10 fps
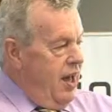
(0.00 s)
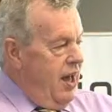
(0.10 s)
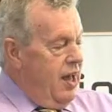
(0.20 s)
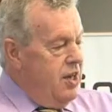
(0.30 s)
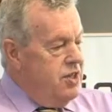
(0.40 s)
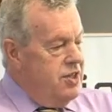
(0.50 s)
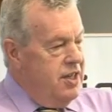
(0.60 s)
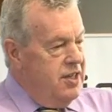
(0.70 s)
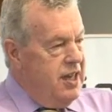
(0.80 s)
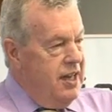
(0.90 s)
and
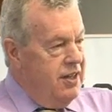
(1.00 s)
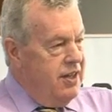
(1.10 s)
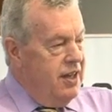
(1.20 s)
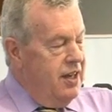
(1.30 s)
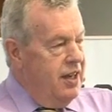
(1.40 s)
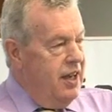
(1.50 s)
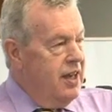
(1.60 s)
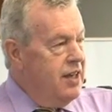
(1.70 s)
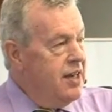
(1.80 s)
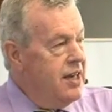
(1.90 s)
zeaxanthin
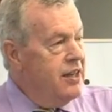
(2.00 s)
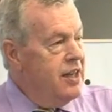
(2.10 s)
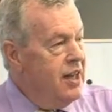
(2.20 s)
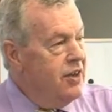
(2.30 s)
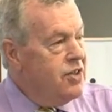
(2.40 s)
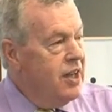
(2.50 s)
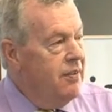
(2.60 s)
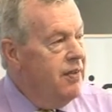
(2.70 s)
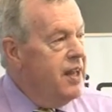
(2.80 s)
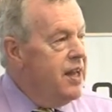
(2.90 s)
and anything else in,
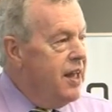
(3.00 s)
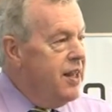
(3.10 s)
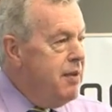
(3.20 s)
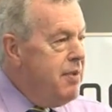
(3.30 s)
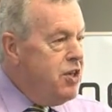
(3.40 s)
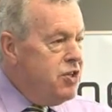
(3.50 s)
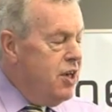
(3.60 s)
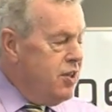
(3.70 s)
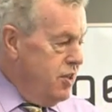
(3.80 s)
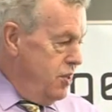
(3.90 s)
they may
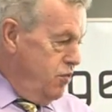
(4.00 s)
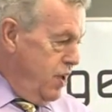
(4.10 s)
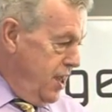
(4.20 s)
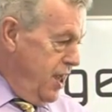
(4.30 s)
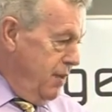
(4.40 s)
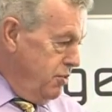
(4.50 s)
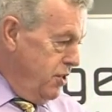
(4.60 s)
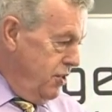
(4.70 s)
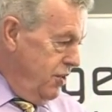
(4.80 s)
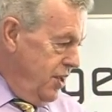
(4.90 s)
strengthen to one
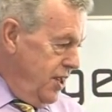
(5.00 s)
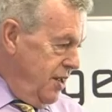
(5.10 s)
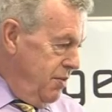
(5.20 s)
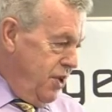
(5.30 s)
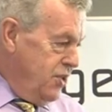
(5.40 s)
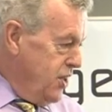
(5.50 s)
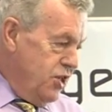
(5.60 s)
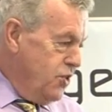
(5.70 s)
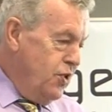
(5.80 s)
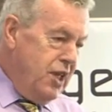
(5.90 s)
capsule because
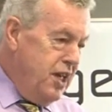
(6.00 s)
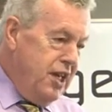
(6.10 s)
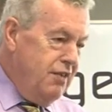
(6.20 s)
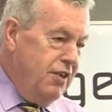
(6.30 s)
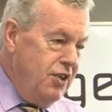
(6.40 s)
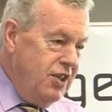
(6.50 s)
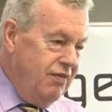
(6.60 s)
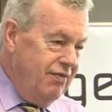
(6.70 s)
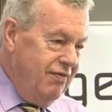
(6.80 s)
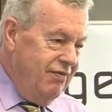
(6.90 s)
that's all they need of lutein.
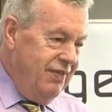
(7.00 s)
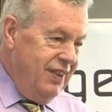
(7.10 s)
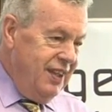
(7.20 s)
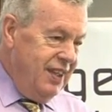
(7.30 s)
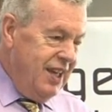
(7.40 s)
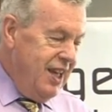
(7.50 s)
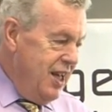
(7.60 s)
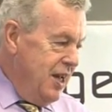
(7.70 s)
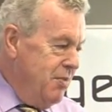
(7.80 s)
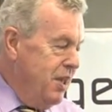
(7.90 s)
Okay?
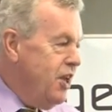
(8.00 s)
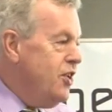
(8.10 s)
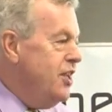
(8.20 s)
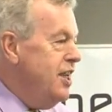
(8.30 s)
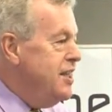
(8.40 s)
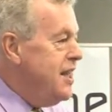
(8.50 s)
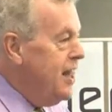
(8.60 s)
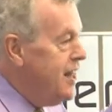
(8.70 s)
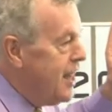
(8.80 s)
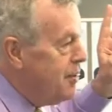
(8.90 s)
But they could need
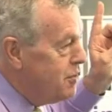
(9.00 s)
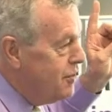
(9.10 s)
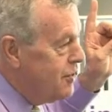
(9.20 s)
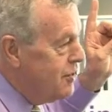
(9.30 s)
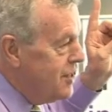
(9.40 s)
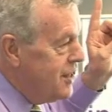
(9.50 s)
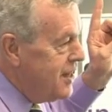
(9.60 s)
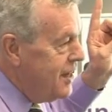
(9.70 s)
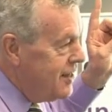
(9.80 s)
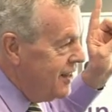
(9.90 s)
10 capsules of
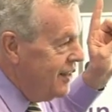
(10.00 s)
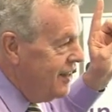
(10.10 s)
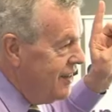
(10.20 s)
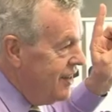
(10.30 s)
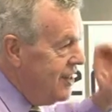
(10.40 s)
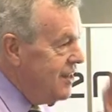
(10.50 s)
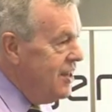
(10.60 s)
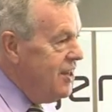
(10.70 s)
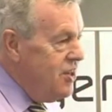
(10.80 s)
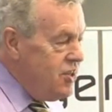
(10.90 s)
zeaxanthin, right?
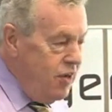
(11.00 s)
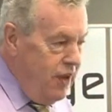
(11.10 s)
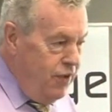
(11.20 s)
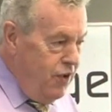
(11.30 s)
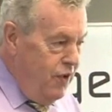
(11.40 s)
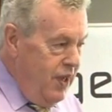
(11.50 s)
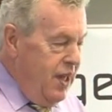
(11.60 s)
So if you